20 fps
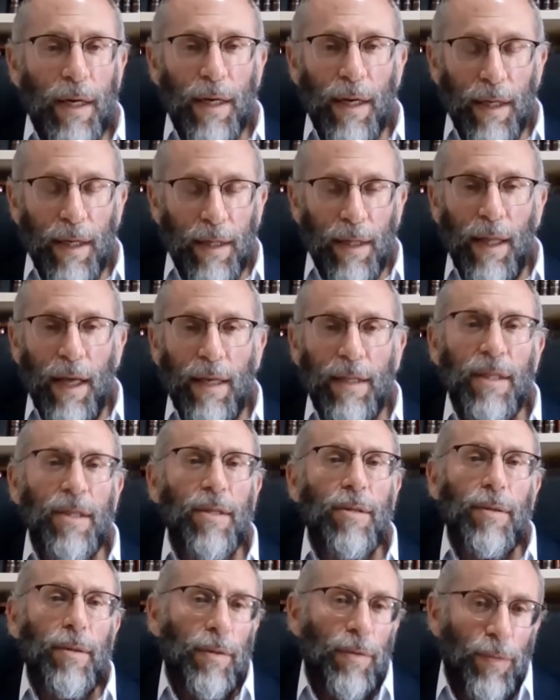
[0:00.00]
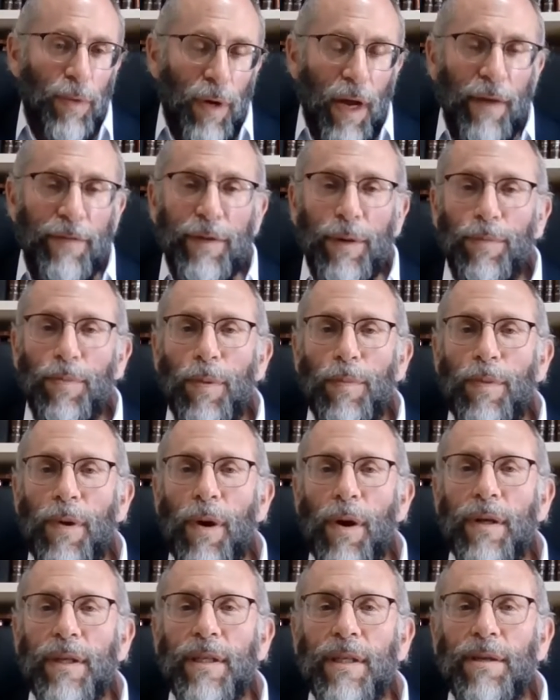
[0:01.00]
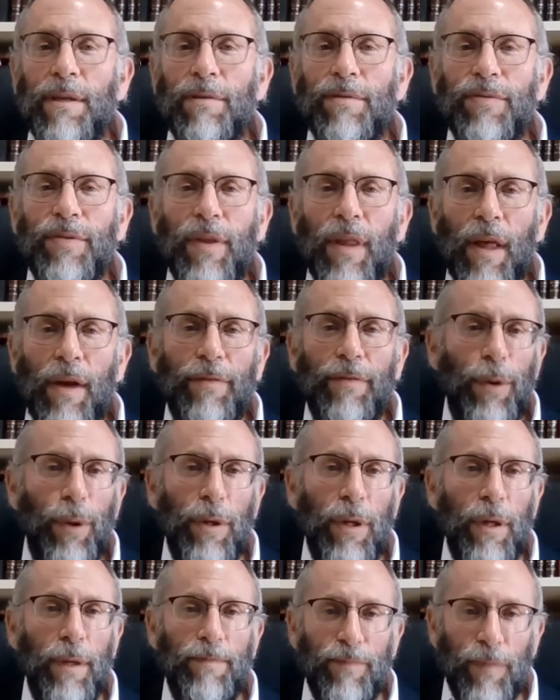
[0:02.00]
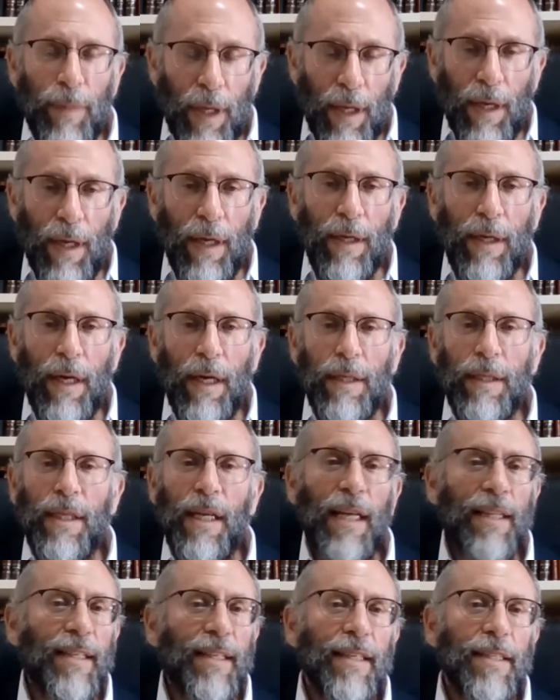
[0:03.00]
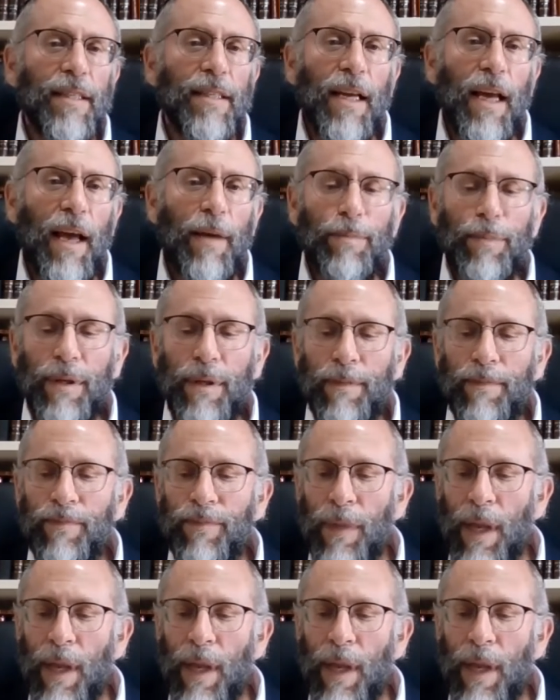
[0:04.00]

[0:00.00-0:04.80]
Nonetheless, we have to prepare ourselves for the Avodah in case that doesn't happen.